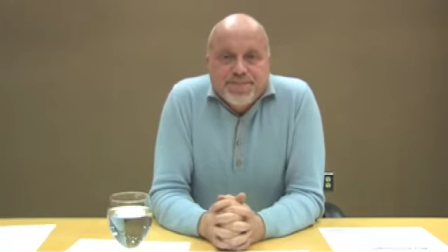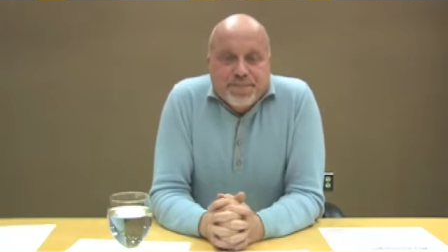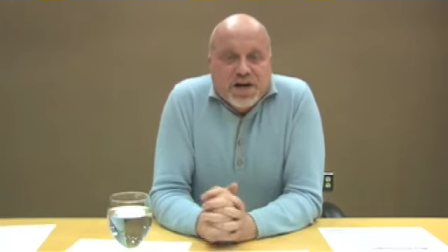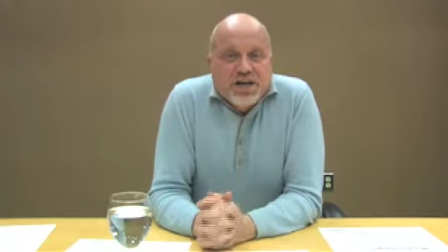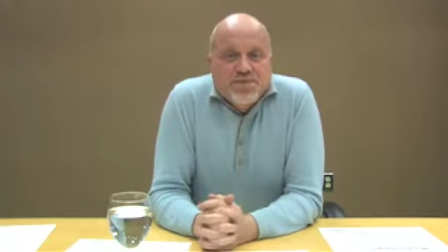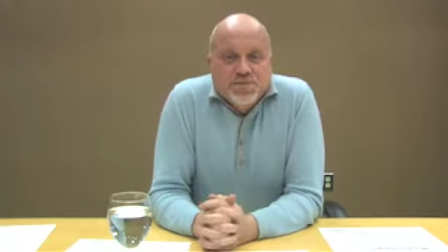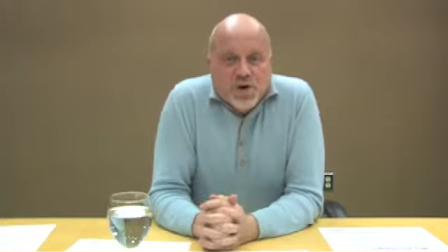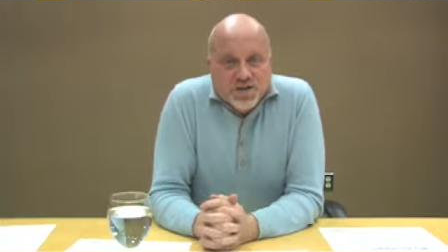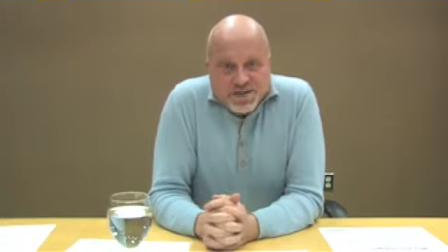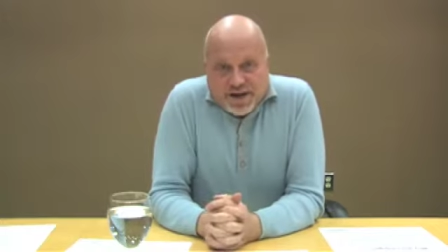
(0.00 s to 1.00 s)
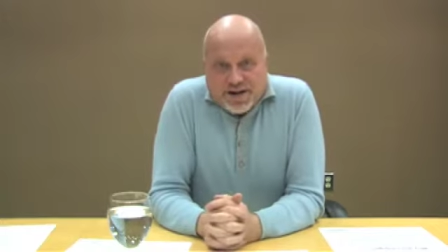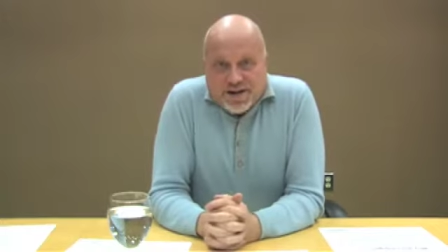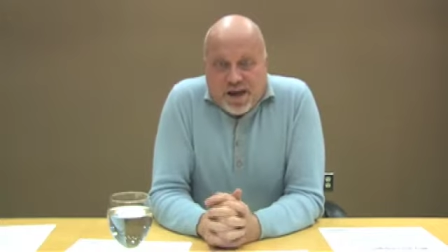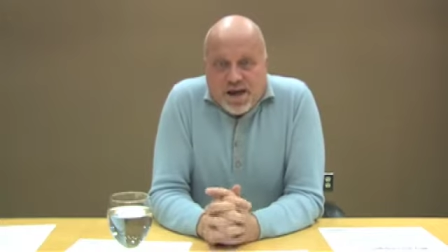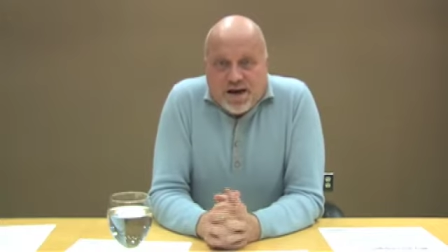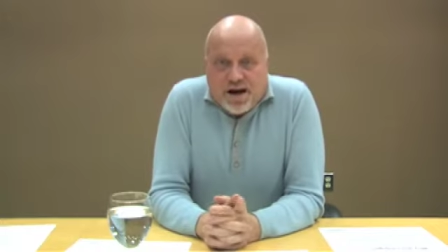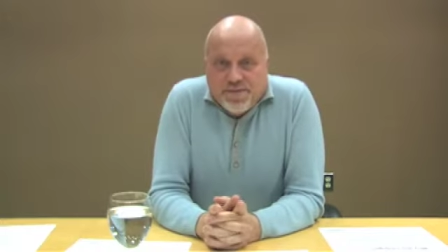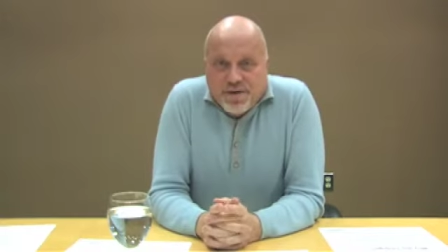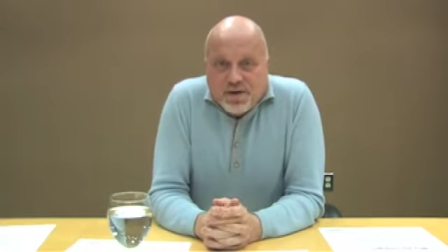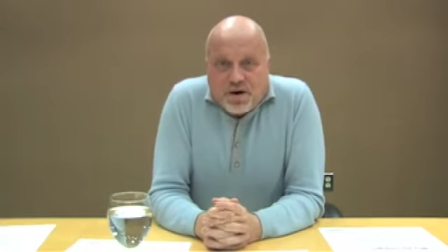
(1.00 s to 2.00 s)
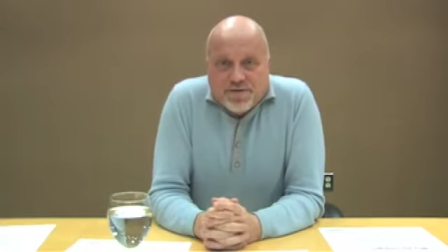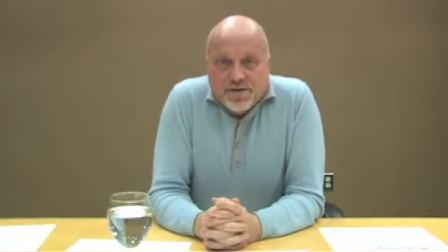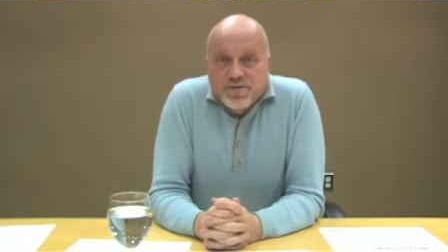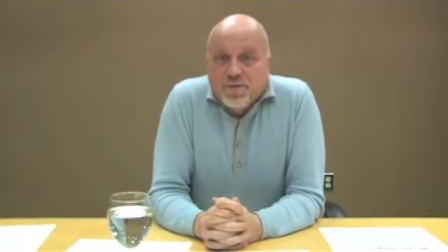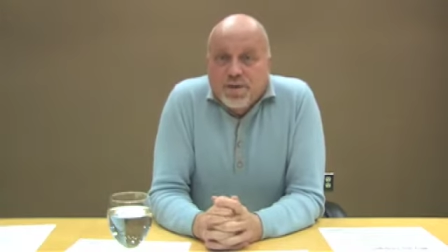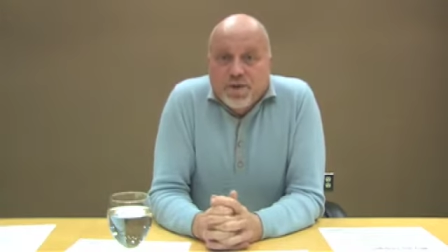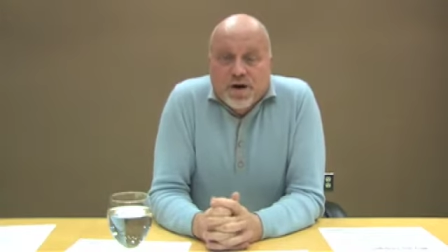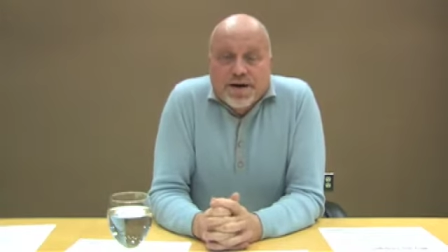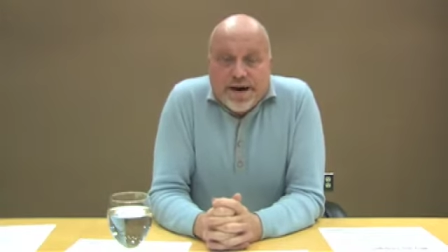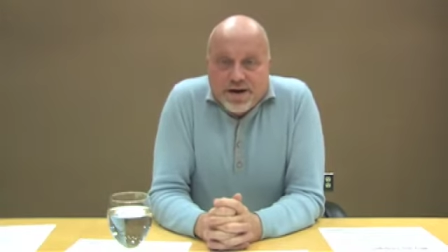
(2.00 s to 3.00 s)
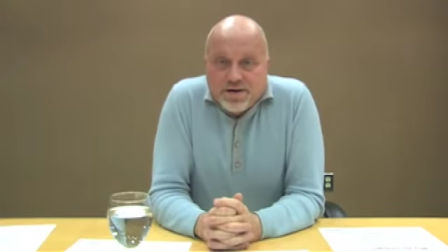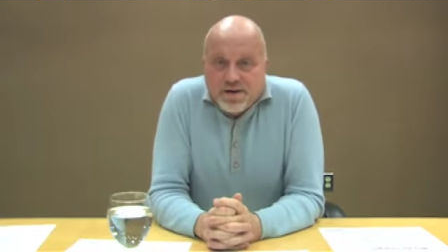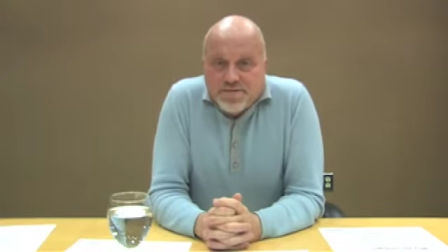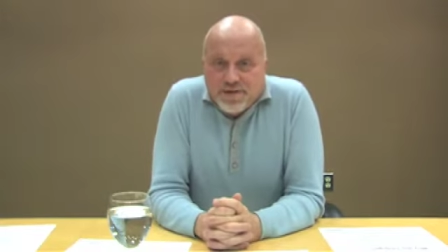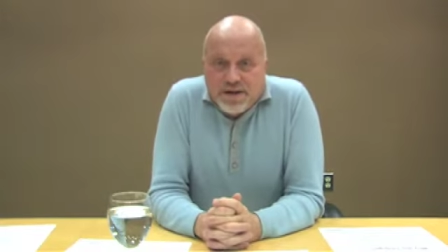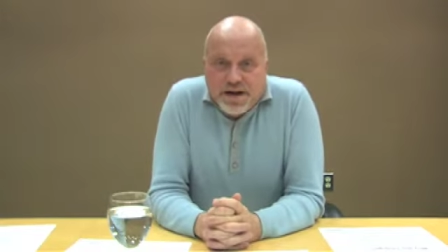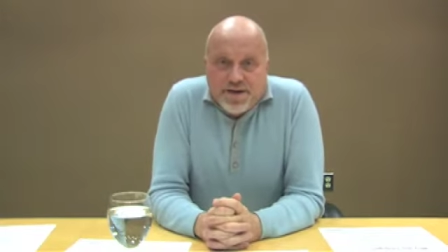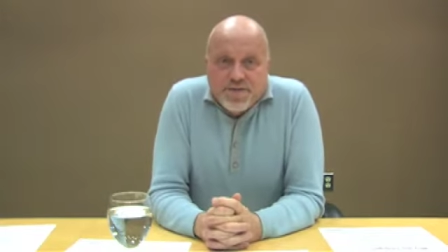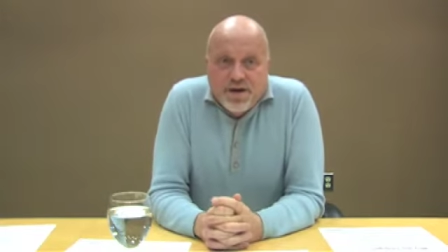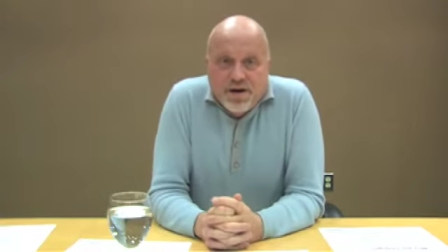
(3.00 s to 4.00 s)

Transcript: My name is Mark Senak, and I'm the author of the weblog Eye on FDA.